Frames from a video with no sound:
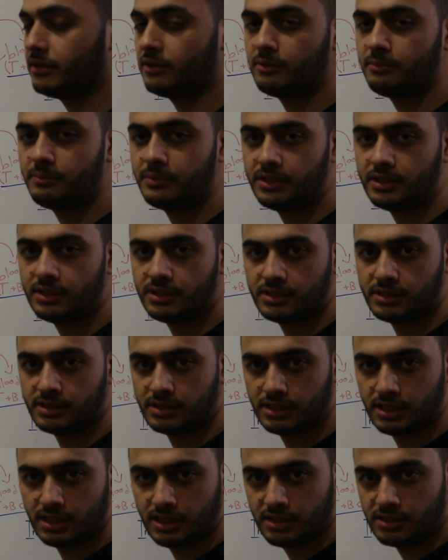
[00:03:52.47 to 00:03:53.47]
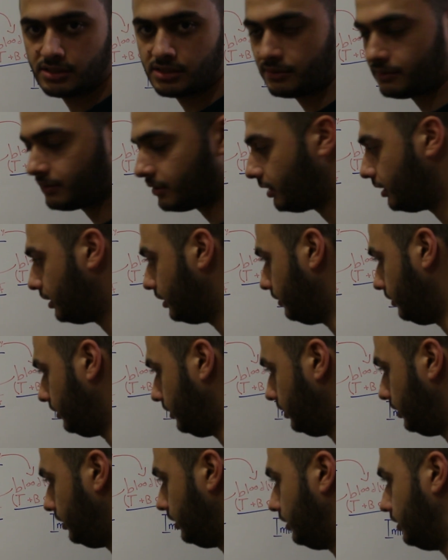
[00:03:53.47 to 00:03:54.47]
there will be several,
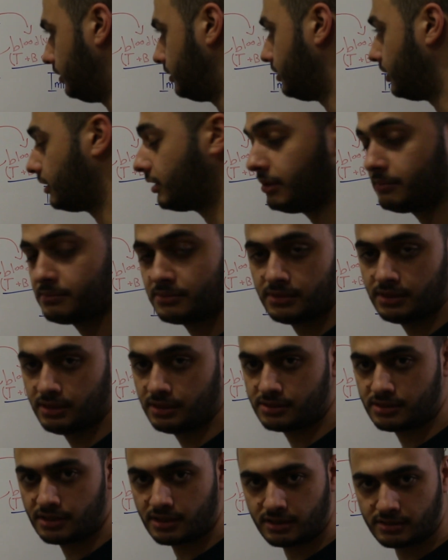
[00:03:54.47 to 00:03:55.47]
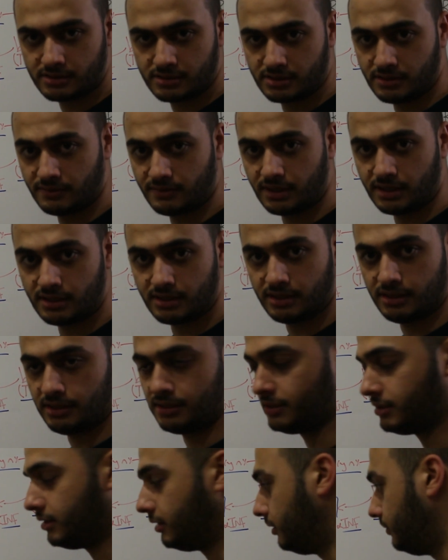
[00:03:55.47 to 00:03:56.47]
uh, circum uh, several
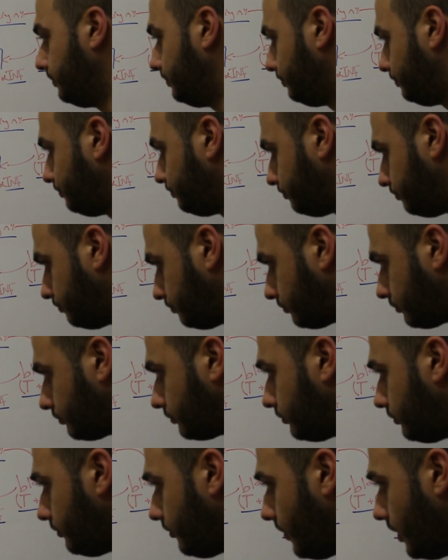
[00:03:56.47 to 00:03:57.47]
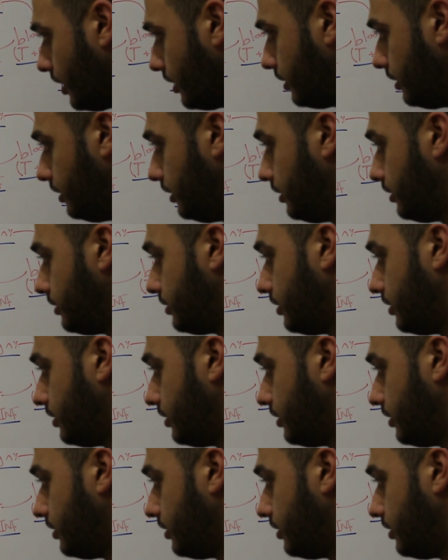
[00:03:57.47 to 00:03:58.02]
uh, uh,